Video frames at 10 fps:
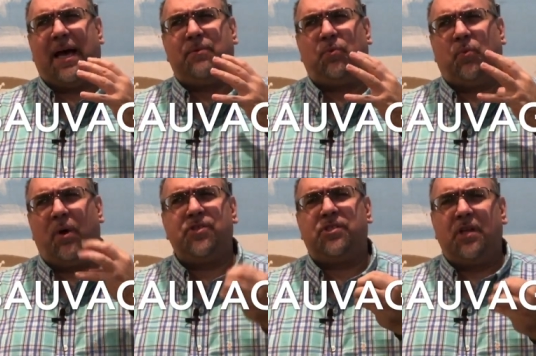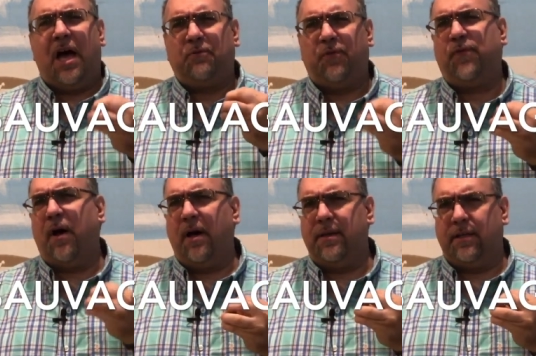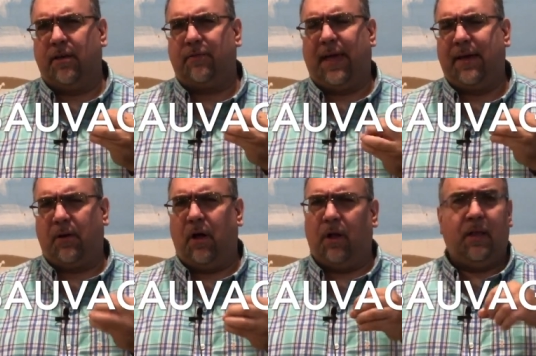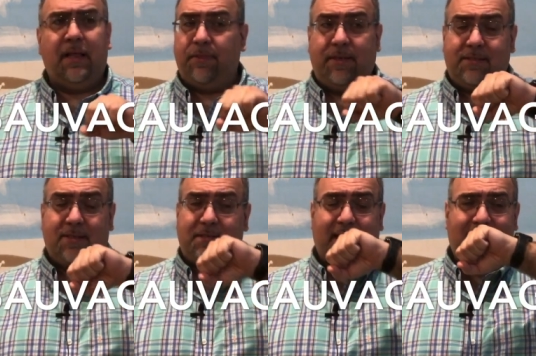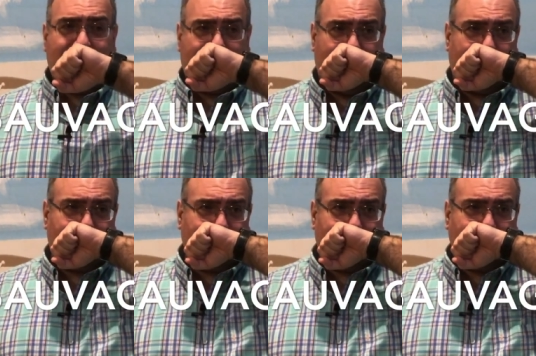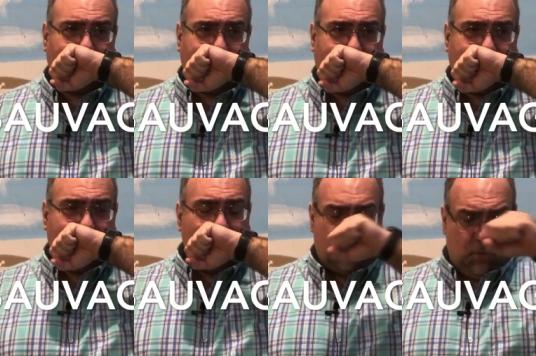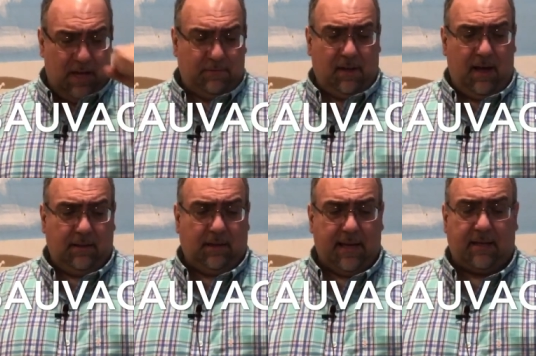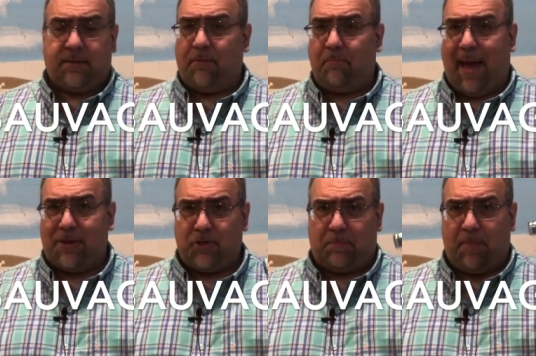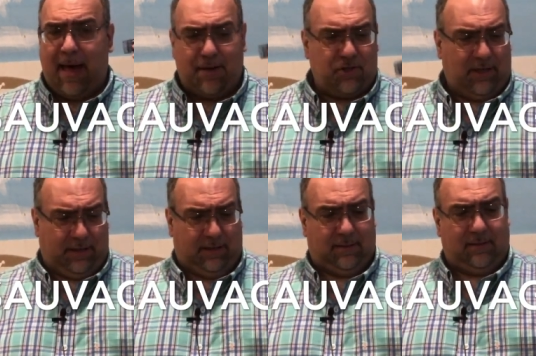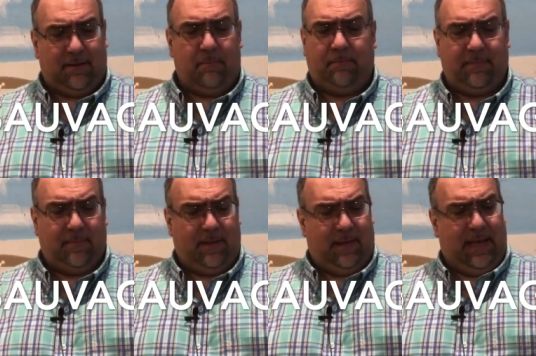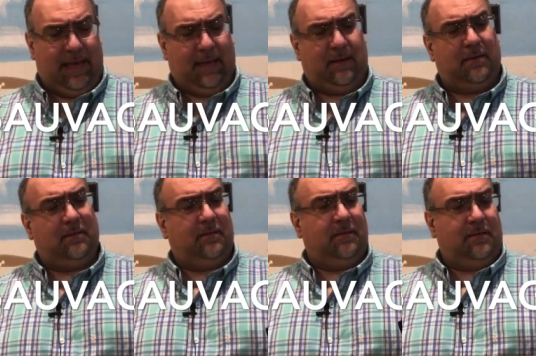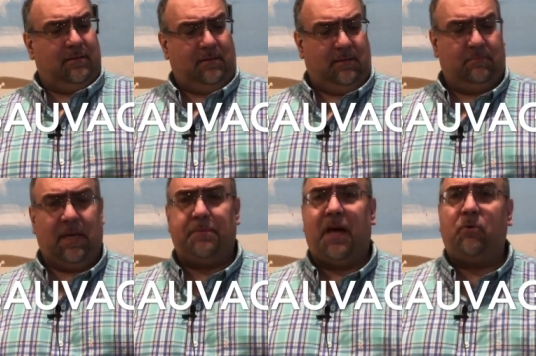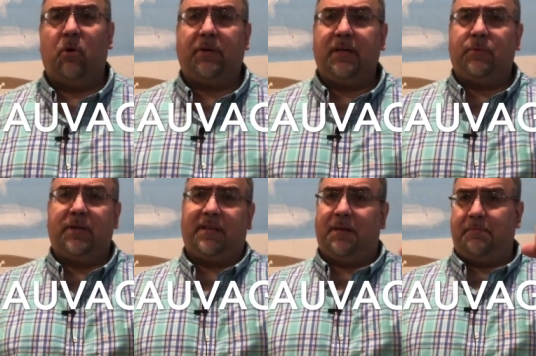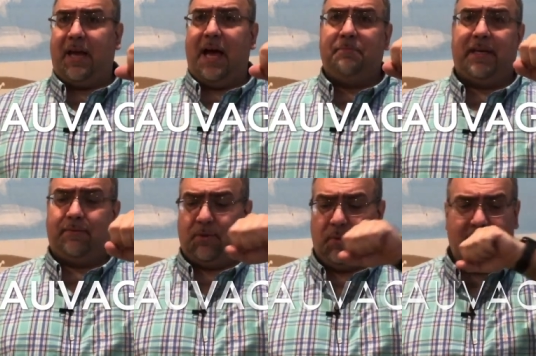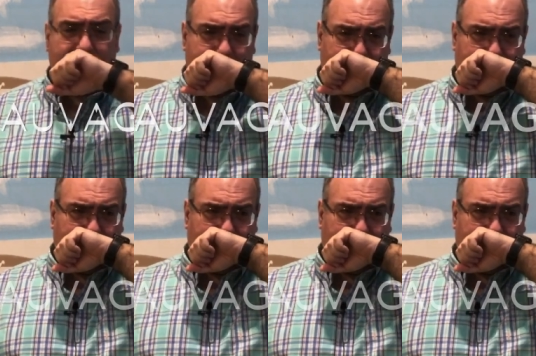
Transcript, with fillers: was not fond of at all. This doesn't have that. So I've got like the magic batch here, and maybe I won't get rid of that. I might even wear this.